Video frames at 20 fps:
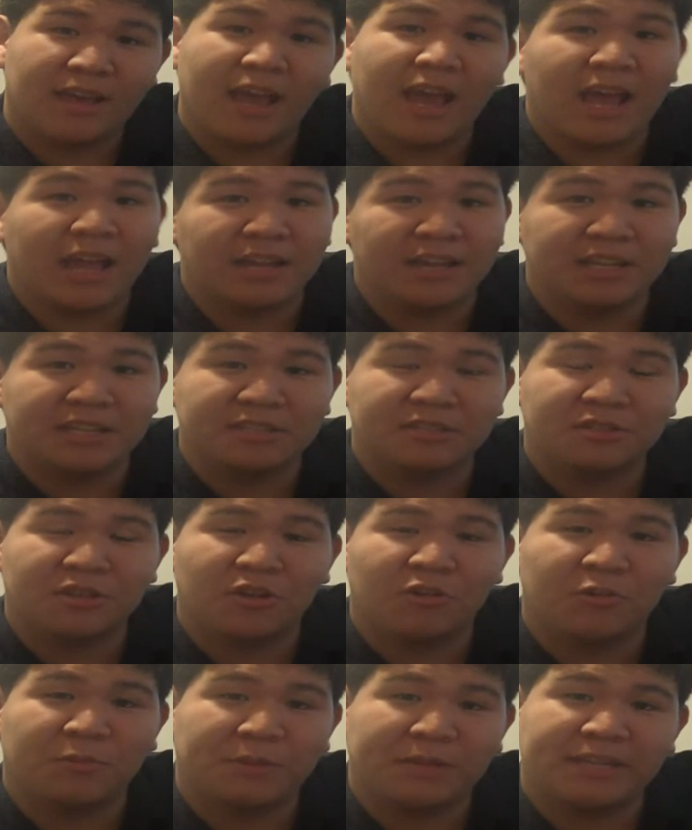And this
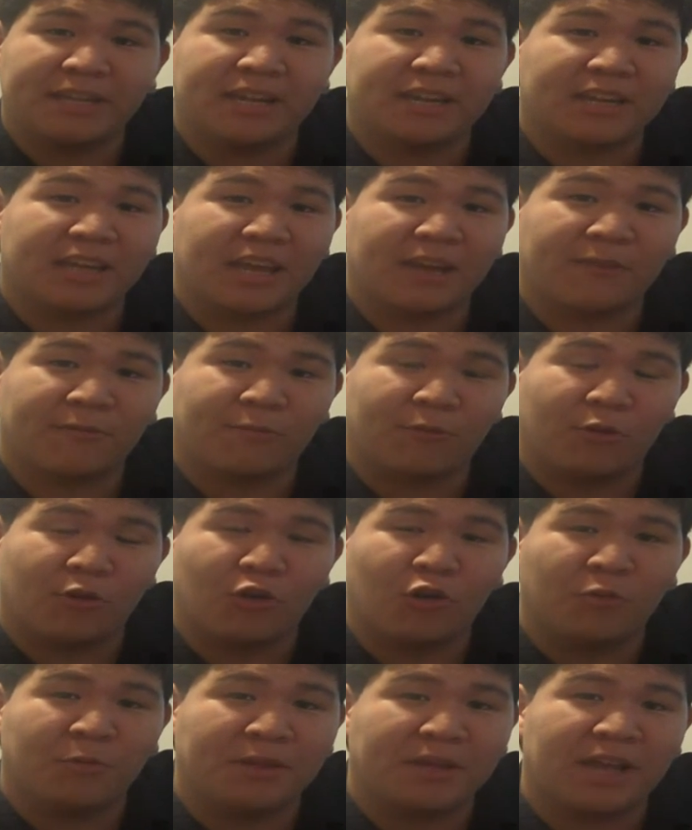show will be dedicated for a
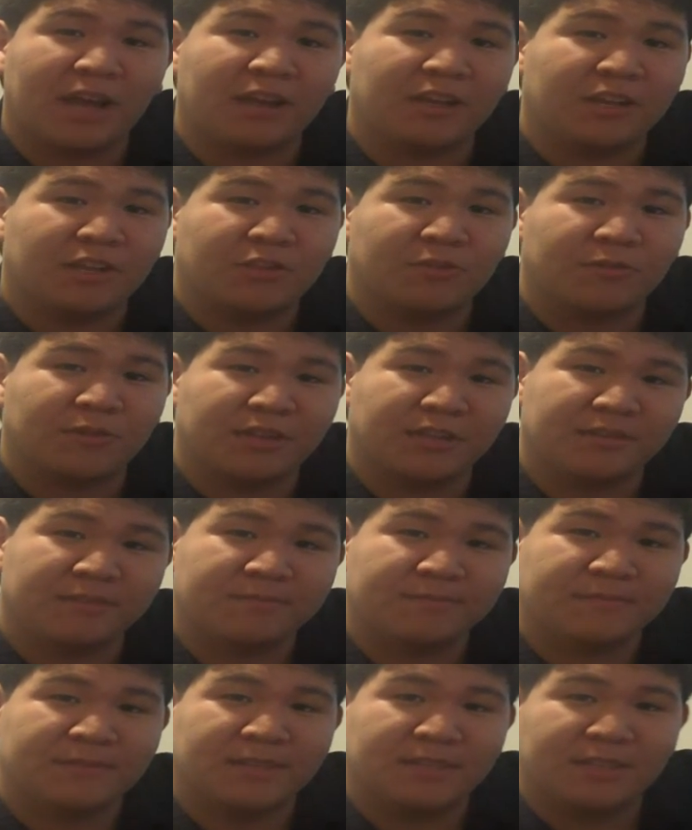whole week on E3.
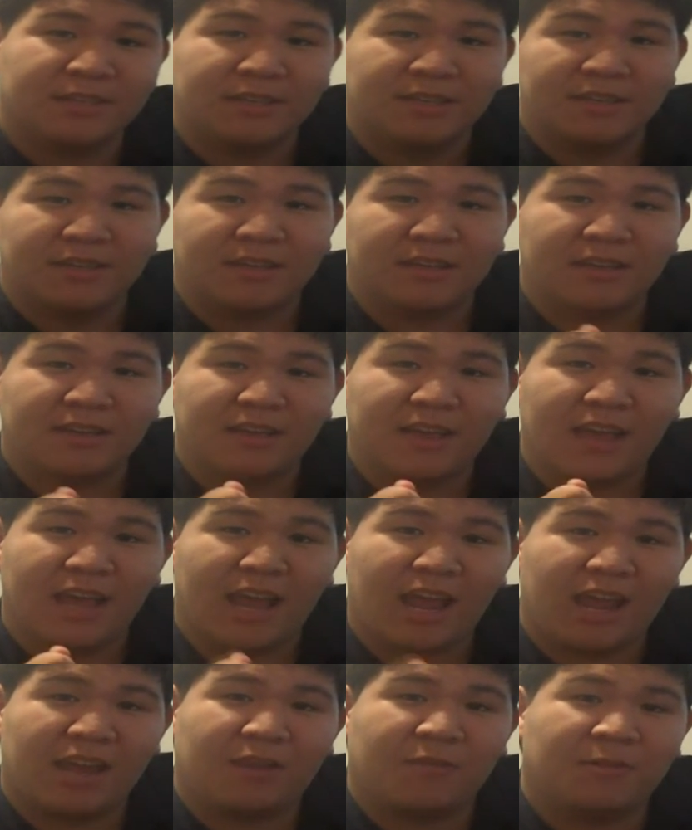
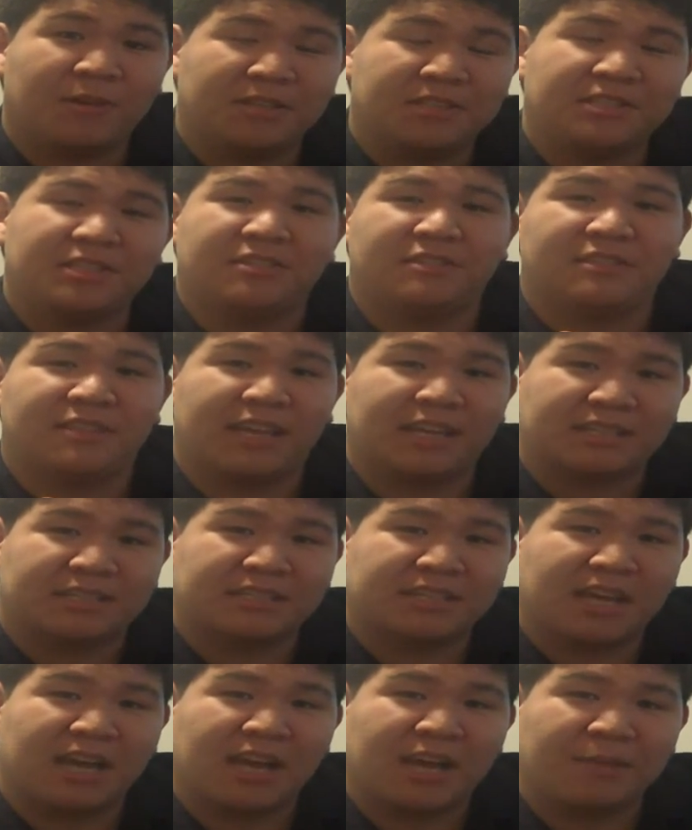Anyway, see you
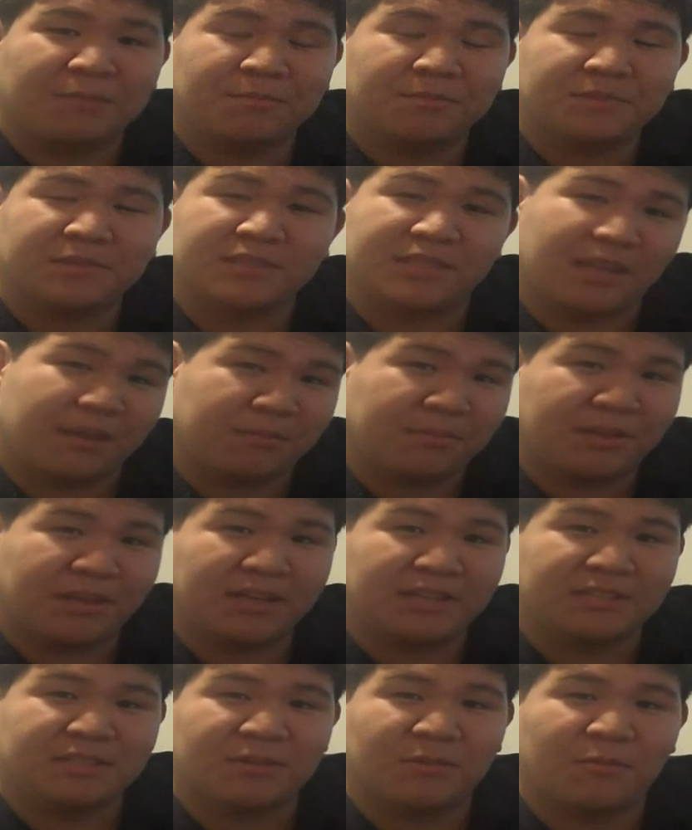next time, same
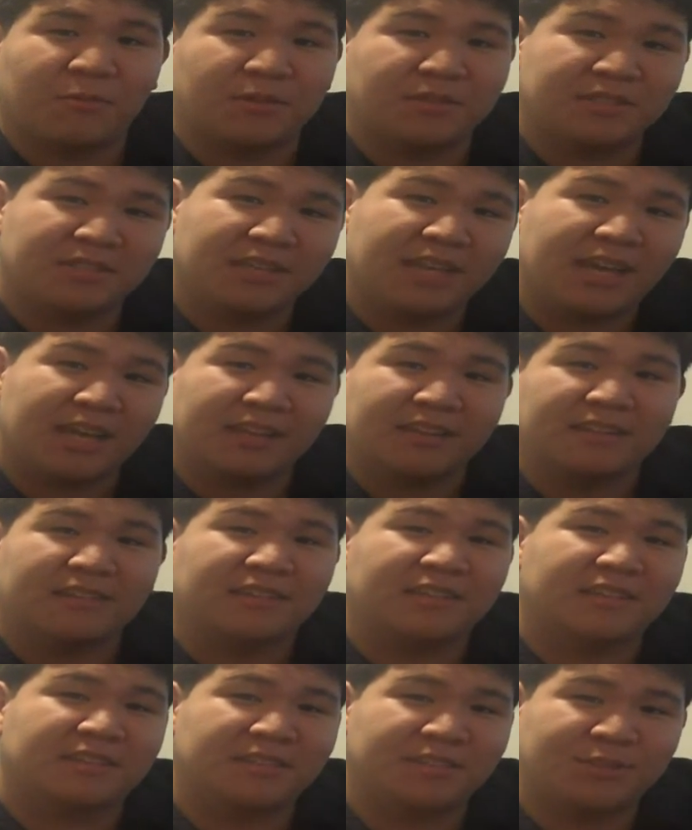place. Once again,
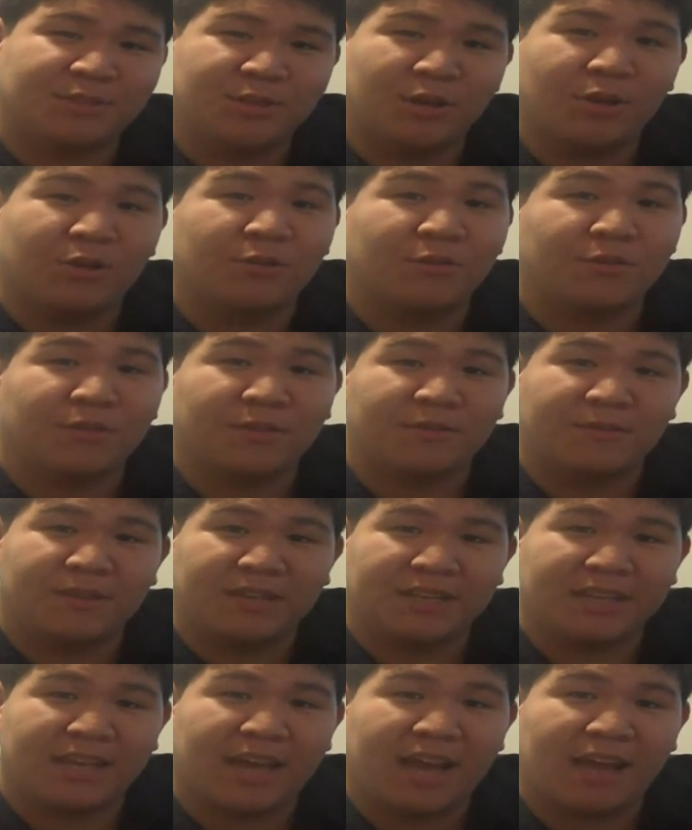this is Joe, the
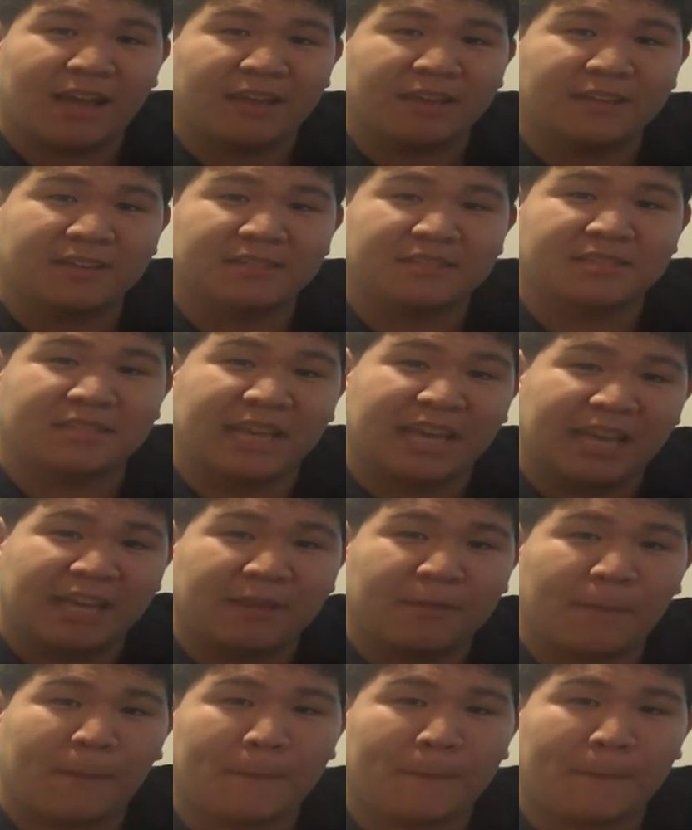Vid Guy, saying